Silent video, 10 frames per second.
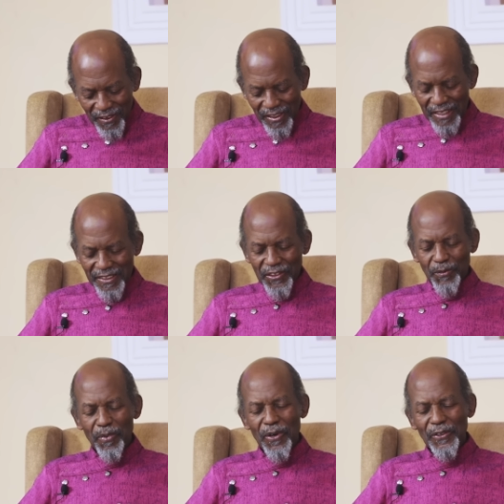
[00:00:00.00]
at a
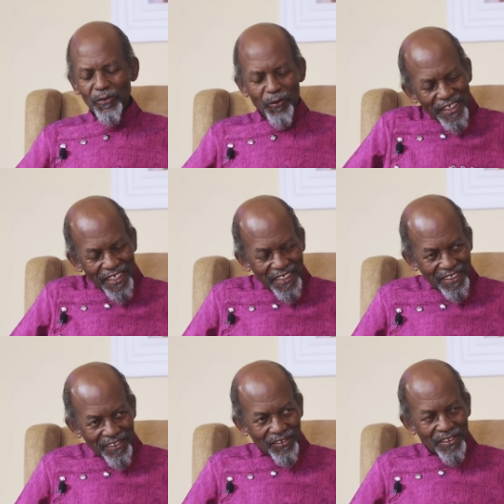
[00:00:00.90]
spot
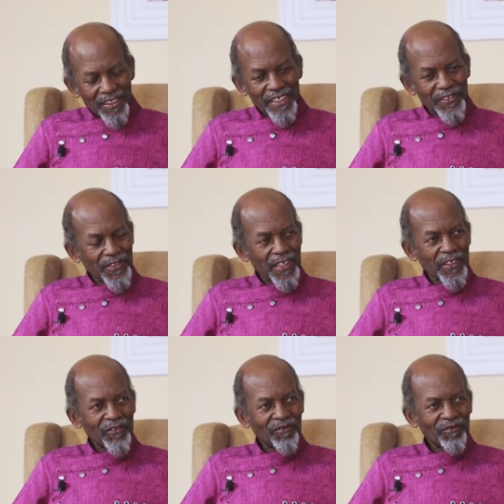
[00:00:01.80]
within itself.